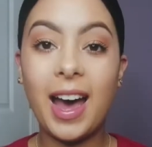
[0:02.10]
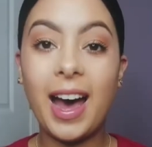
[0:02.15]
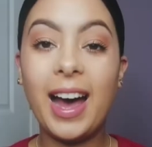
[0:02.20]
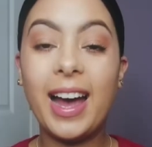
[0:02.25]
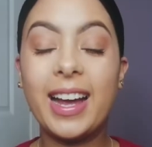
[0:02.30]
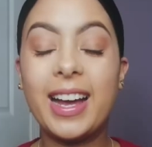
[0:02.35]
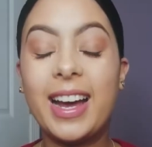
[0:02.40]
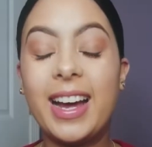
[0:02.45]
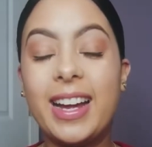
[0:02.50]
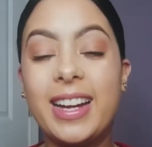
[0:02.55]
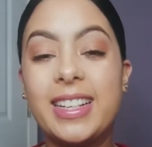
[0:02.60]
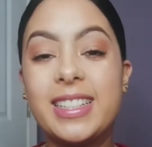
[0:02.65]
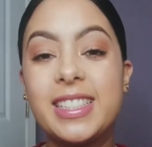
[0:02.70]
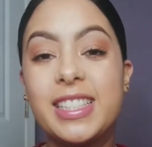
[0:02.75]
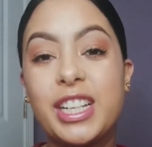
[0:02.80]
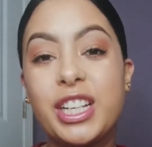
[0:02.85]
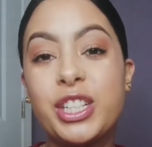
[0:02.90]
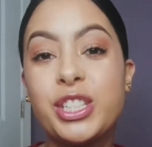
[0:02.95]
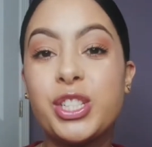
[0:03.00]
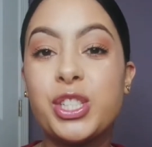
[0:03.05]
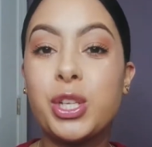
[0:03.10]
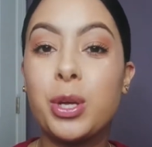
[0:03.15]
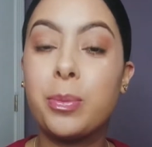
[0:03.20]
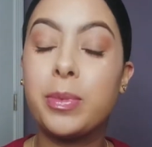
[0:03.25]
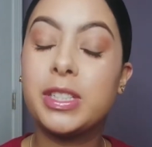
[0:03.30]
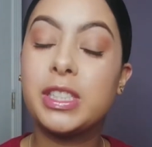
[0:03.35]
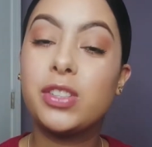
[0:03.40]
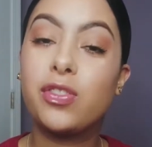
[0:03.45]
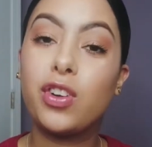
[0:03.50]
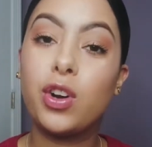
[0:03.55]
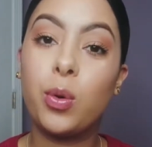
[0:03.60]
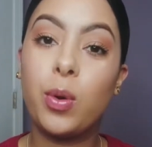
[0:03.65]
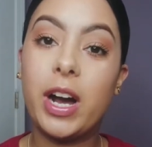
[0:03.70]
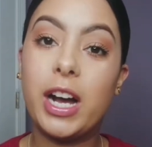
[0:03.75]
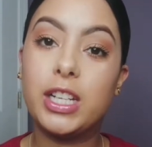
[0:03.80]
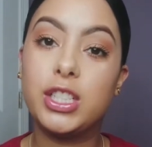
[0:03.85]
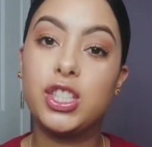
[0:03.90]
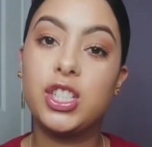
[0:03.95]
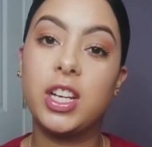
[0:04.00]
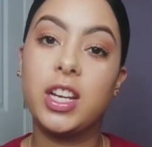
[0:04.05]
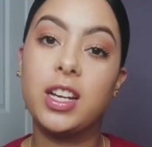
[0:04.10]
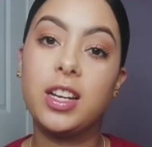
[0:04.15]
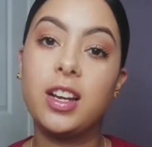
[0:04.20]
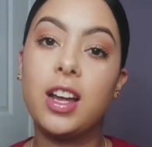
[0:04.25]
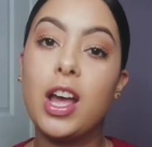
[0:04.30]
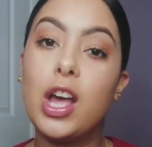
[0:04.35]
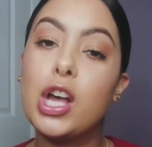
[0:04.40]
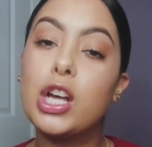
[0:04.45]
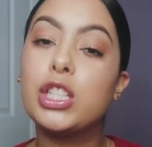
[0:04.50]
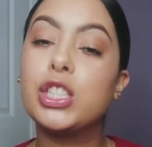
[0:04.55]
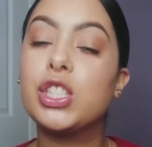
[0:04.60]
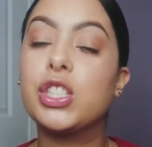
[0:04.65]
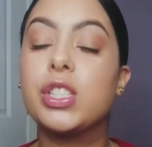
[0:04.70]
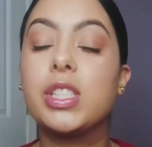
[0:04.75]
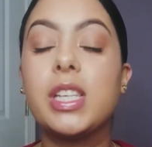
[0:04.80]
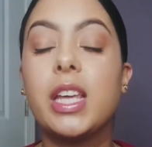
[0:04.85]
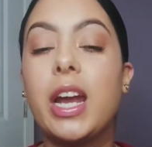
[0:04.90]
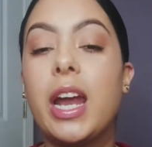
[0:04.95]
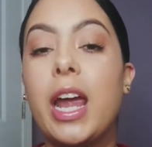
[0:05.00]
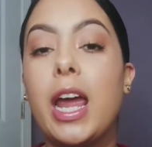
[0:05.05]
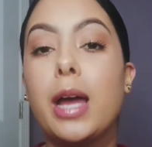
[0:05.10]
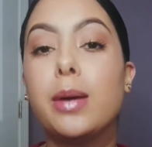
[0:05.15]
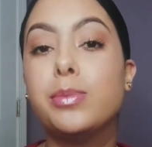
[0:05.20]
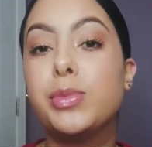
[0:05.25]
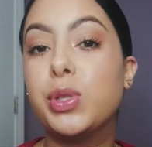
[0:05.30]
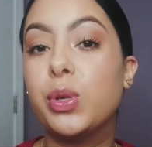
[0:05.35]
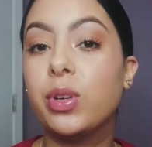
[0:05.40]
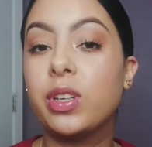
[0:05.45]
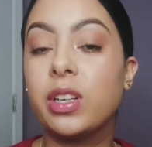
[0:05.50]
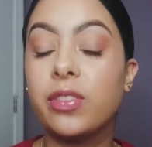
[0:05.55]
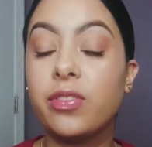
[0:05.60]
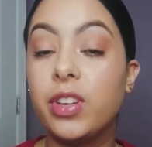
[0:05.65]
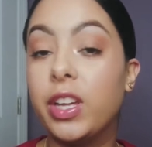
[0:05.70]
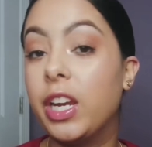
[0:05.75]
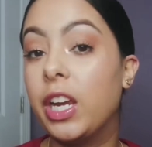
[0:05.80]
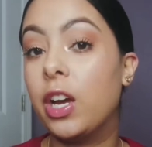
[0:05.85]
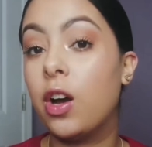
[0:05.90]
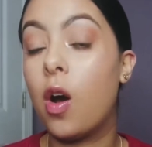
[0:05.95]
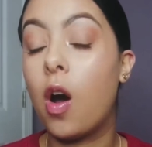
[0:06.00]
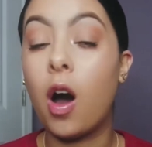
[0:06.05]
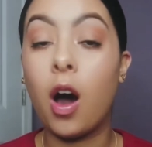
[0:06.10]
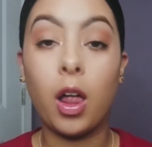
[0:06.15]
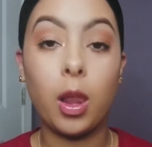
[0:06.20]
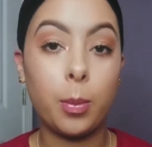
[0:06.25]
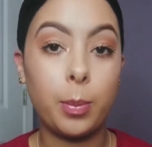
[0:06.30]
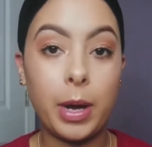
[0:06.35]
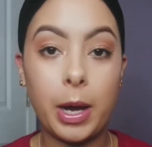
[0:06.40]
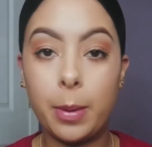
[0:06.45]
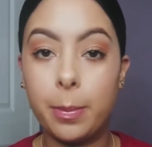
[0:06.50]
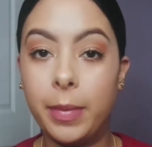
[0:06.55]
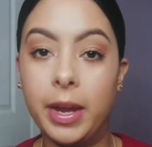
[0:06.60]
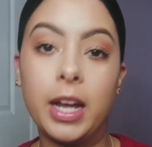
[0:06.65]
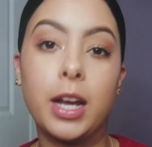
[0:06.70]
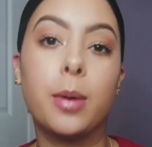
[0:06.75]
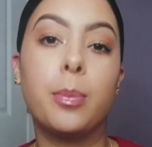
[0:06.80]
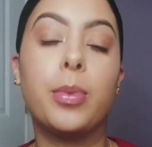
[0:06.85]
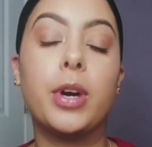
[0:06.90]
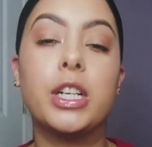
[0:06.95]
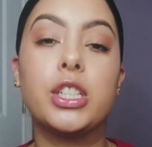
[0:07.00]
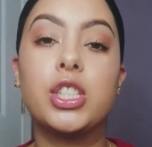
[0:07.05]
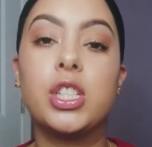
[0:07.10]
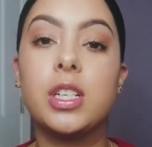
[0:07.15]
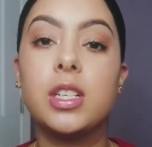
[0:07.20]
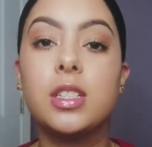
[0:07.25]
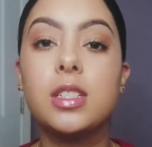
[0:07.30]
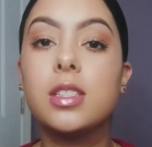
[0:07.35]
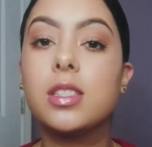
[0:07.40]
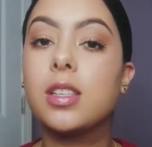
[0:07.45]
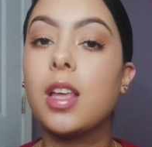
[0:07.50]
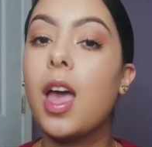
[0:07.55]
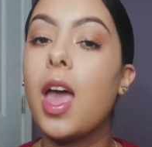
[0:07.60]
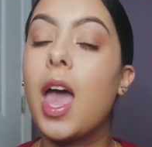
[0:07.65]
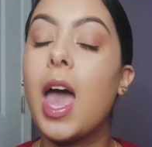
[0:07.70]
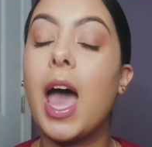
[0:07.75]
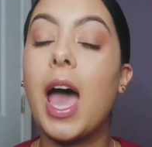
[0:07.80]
Hi guys, thank you so much for watching. So today I'm doing a video all about makeup brushes.